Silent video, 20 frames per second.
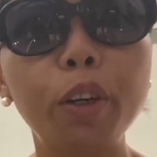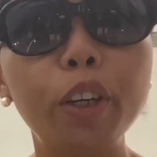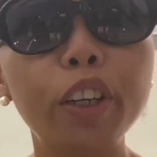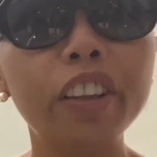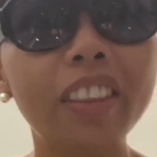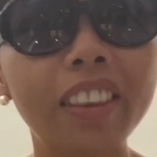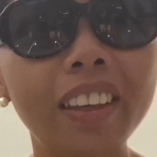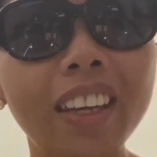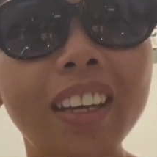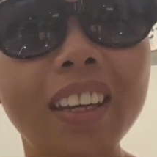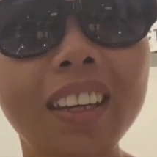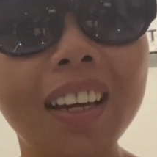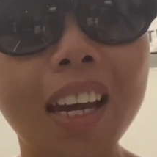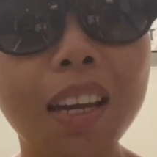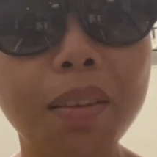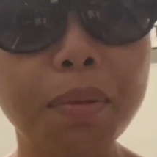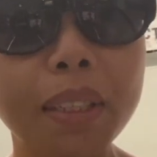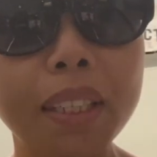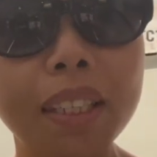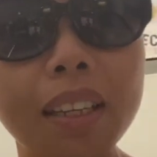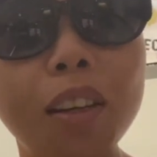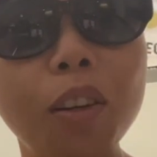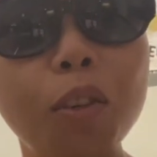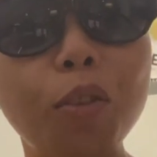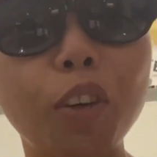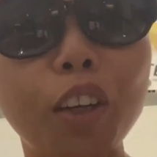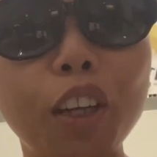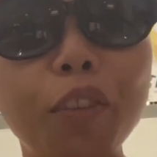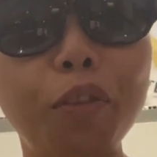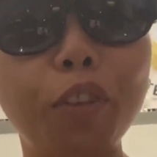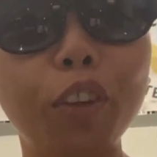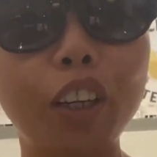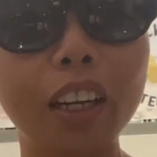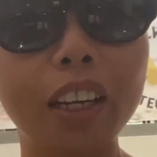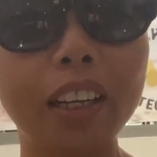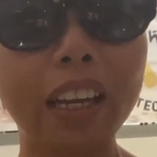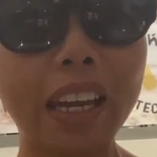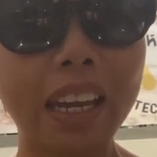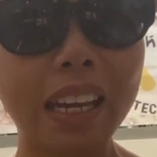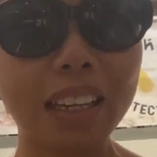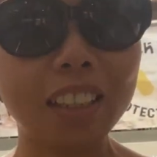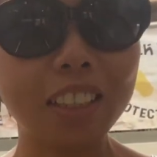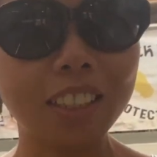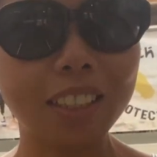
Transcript: more thing, I'm still looking for a nail